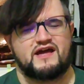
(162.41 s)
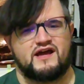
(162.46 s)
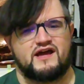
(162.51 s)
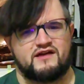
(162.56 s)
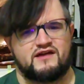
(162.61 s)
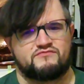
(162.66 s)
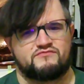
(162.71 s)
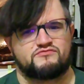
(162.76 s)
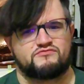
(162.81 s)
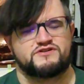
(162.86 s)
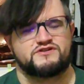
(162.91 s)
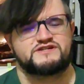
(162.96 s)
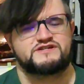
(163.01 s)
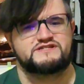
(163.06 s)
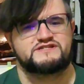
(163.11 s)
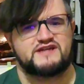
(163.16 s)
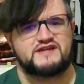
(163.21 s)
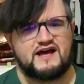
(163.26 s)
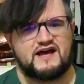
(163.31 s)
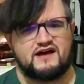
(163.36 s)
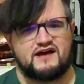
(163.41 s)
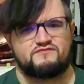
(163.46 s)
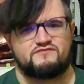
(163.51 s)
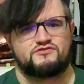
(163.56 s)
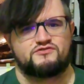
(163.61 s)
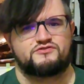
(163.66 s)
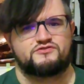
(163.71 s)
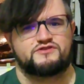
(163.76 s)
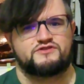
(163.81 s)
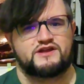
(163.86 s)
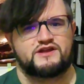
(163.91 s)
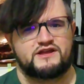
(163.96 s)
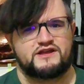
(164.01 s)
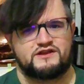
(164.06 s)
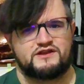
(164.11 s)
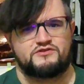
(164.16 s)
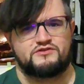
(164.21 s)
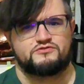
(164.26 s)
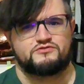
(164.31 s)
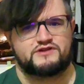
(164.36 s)
every tavern
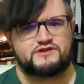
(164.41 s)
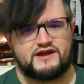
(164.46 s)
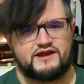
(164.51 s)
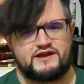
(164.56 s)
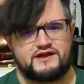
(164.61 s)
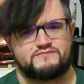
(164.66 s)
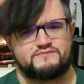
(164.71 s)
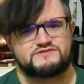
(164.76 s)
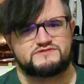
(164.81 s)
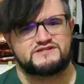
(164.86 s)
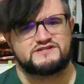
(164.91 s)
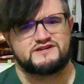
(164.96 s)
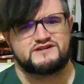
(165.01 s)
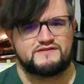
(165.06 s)
in your games.